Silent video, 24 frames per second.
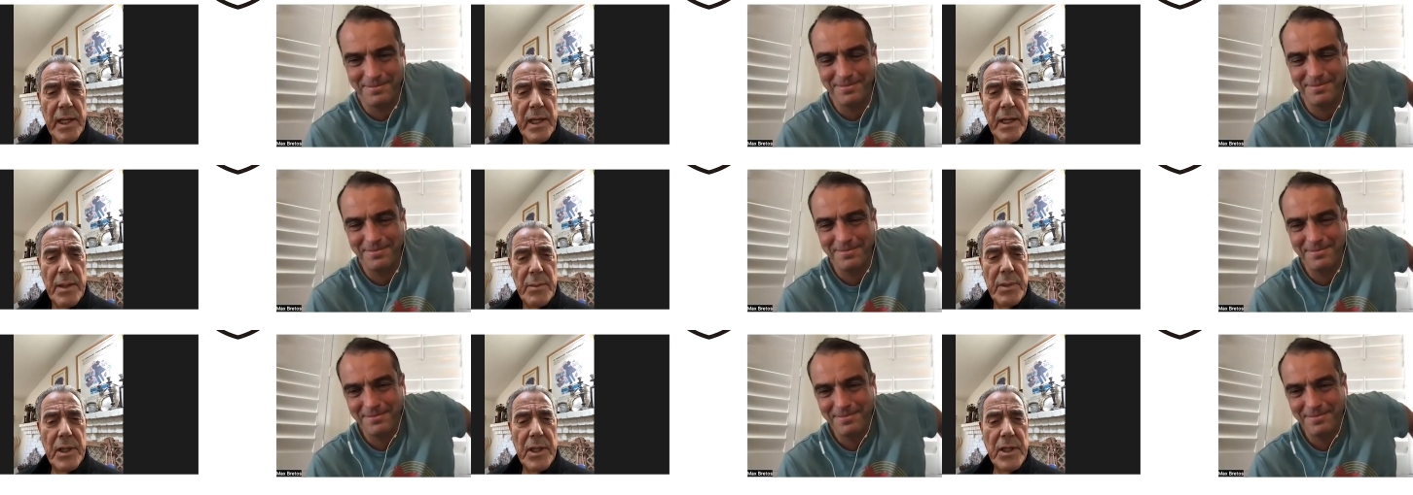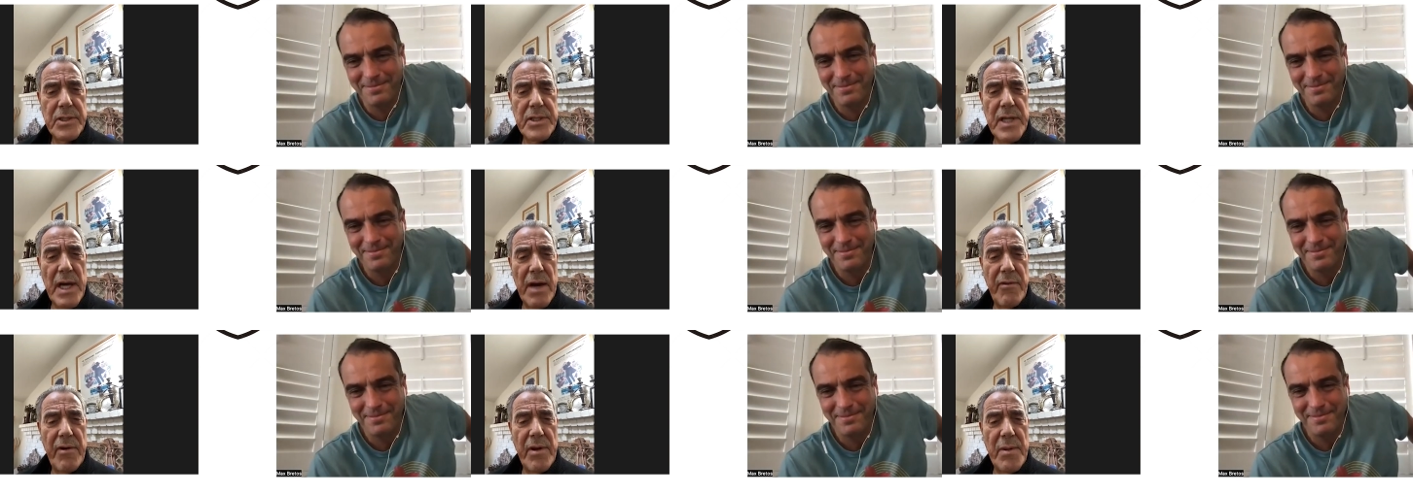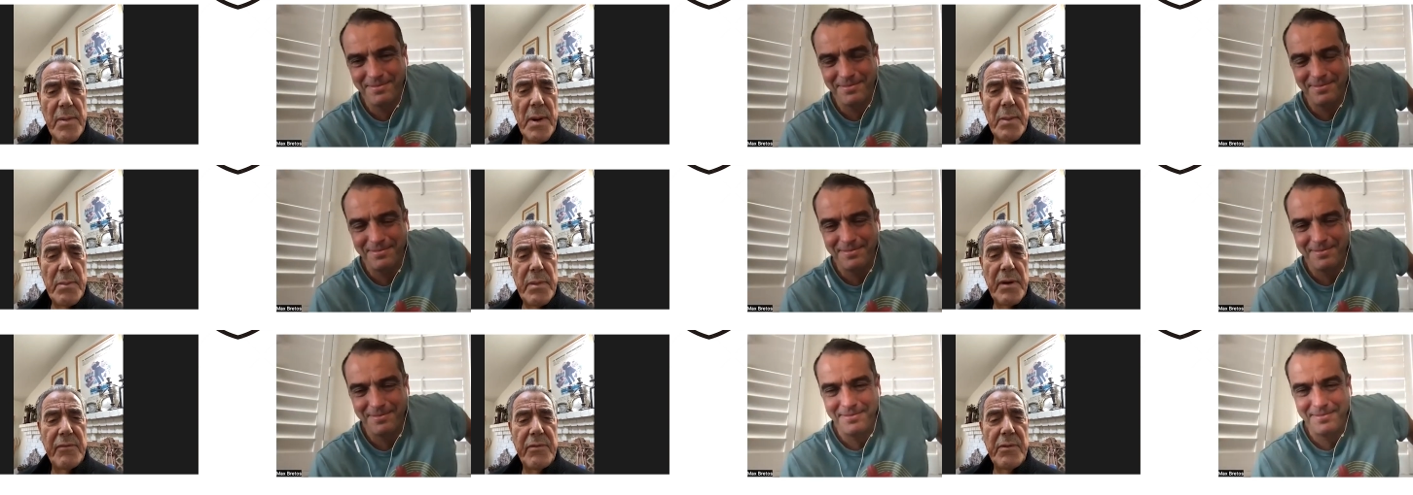Speaker 1: because I
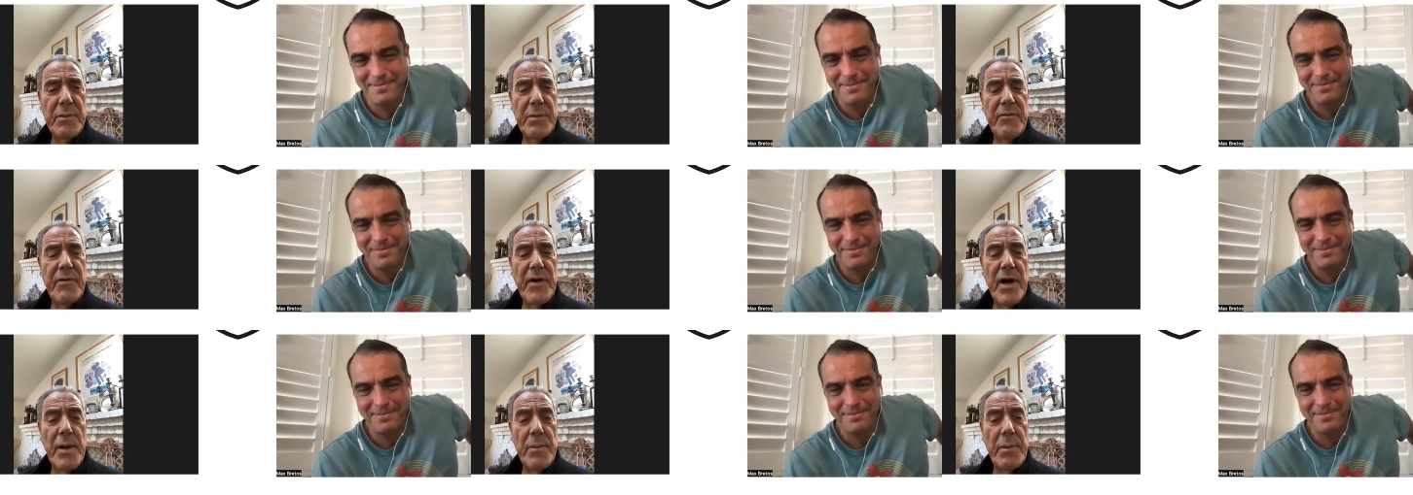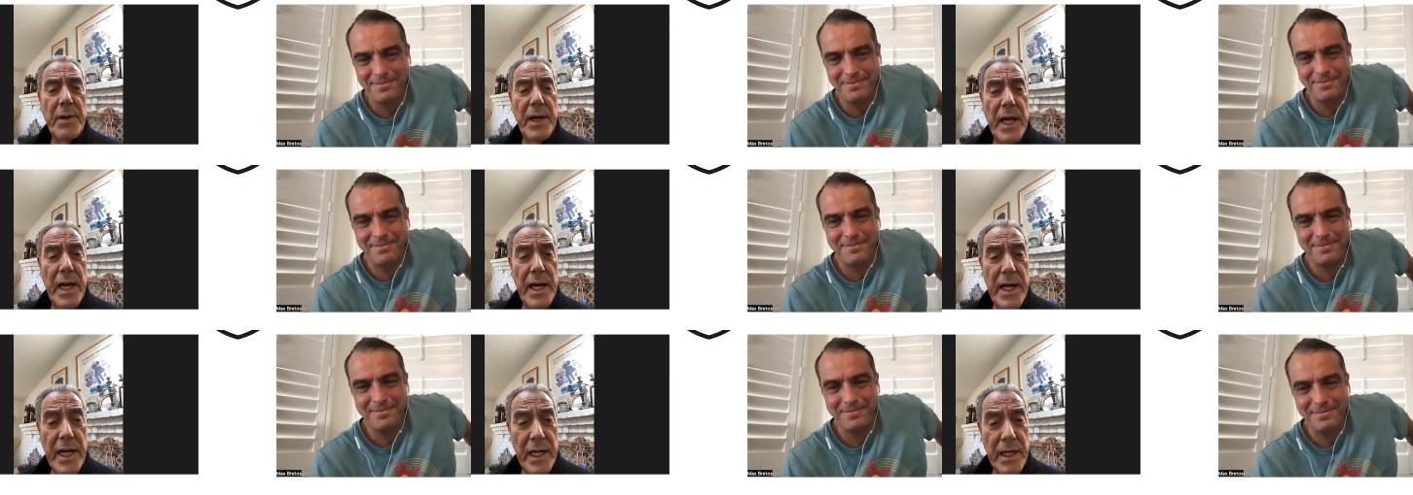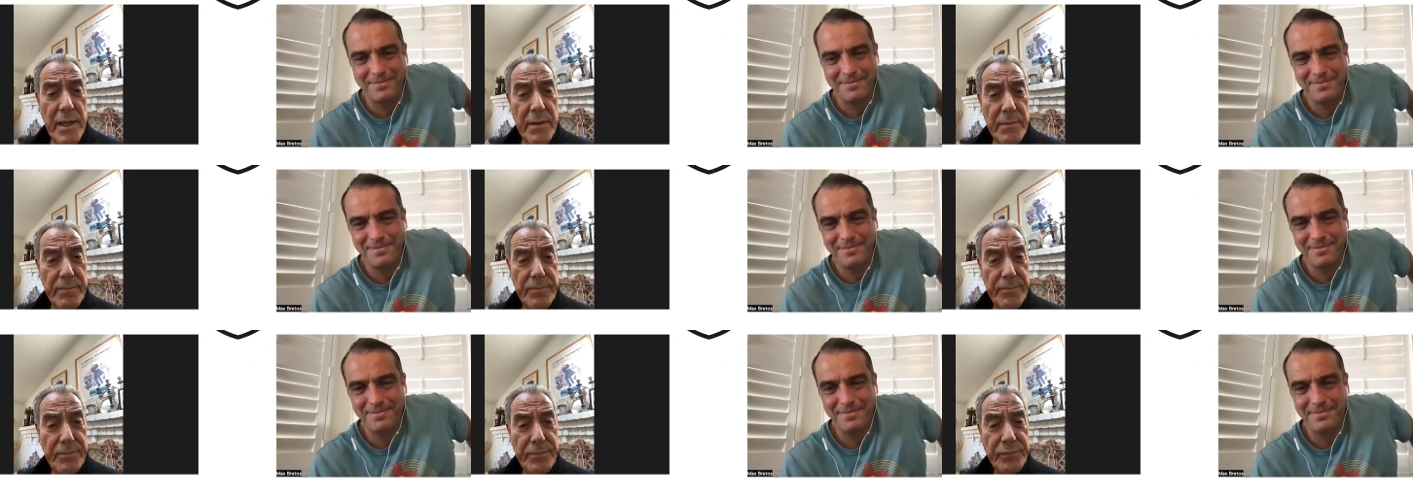remember from the very beginning.
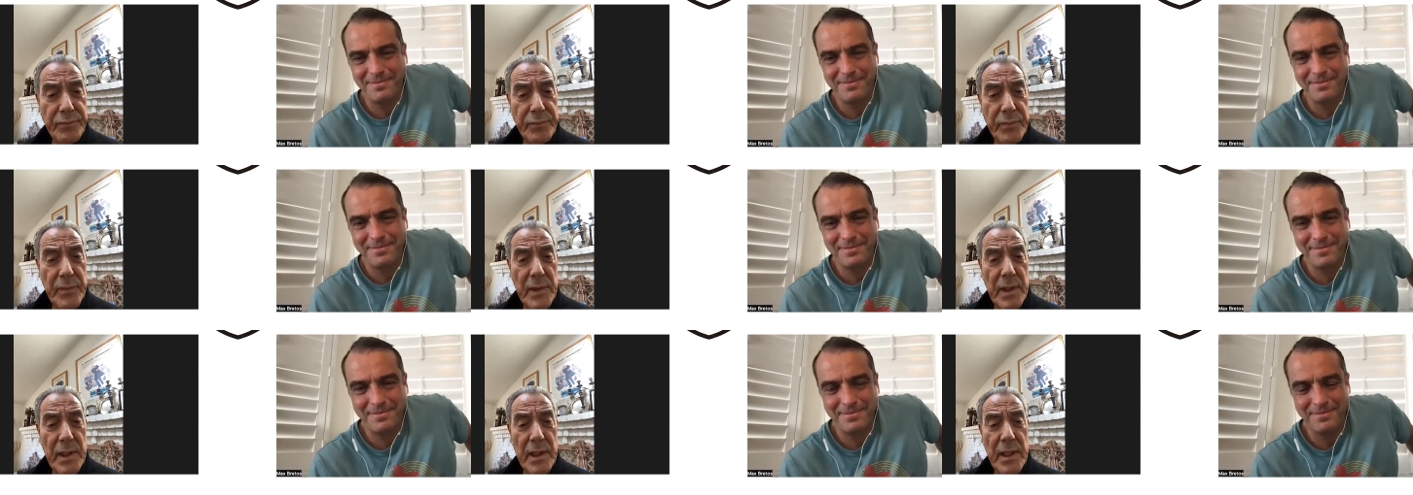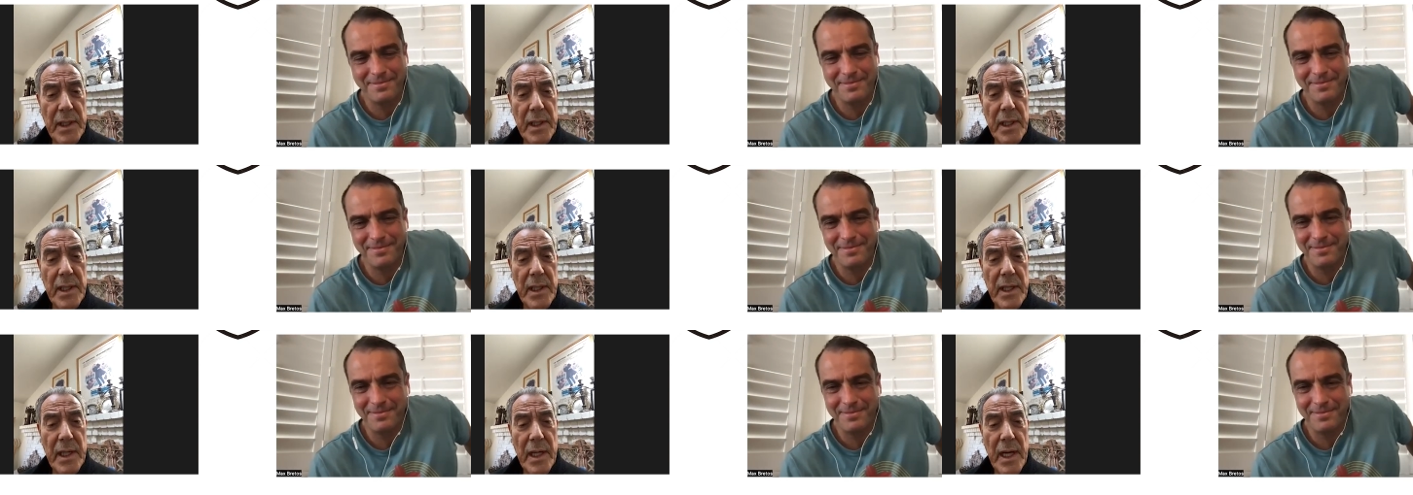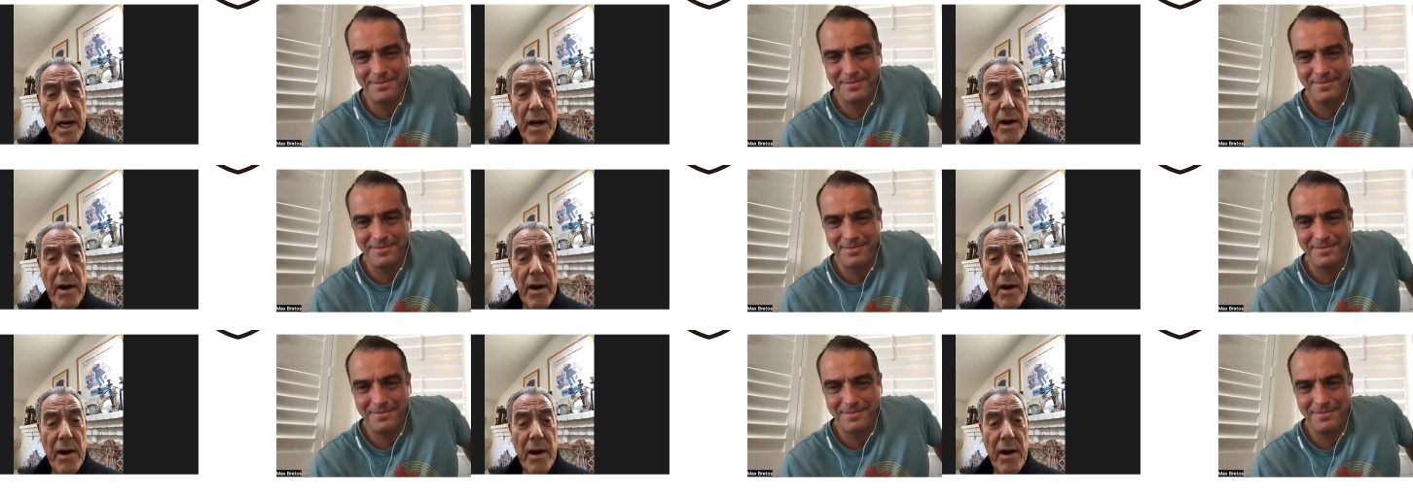I